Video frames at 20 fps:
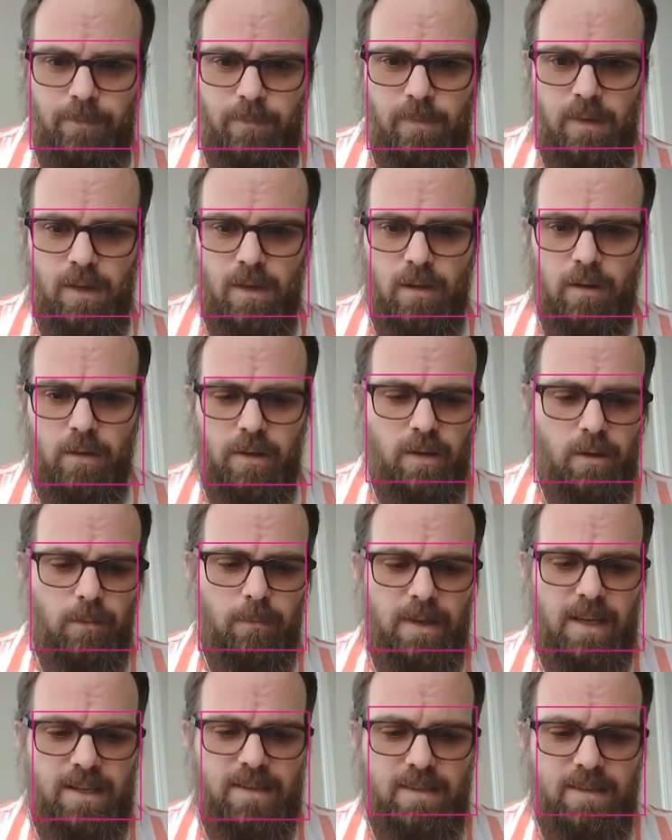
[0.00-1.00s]
it'll
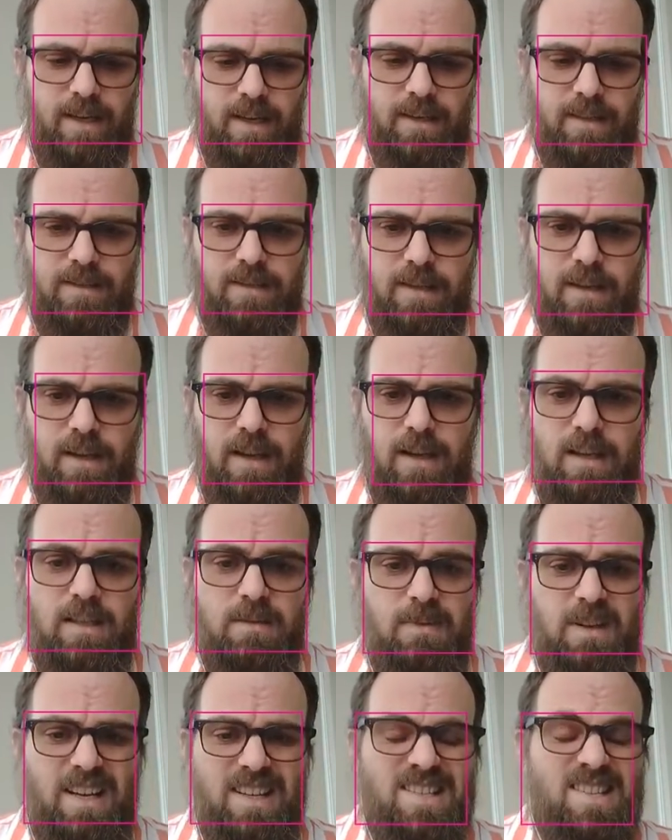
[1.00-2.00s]
make sense. It's
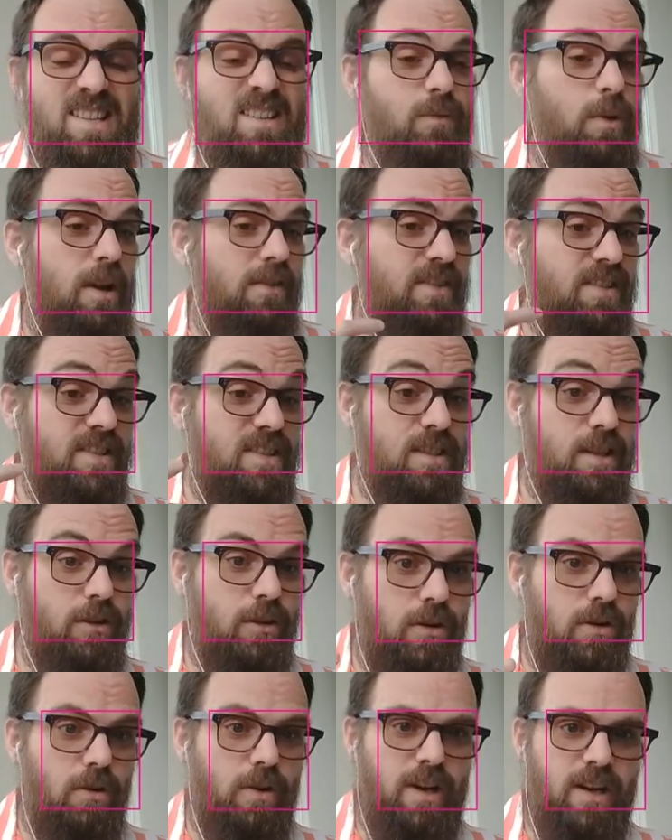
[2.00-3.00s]
because we have a
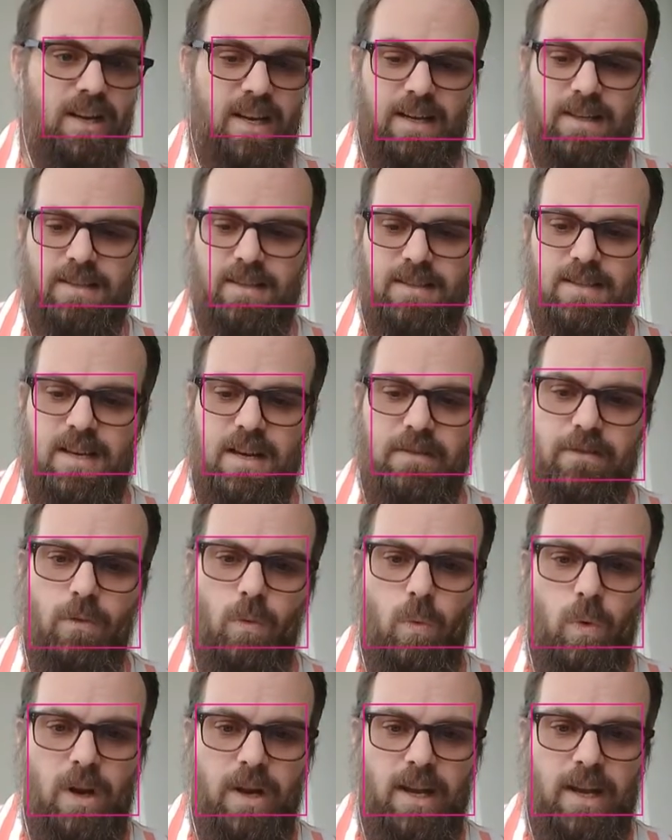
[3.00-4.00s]
0 index instead of a
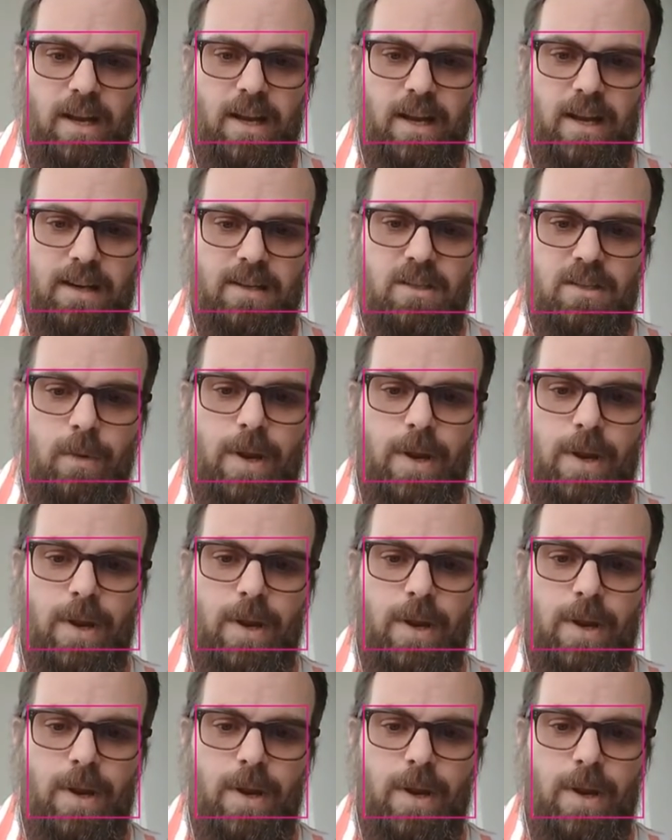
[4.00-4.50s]
1 index.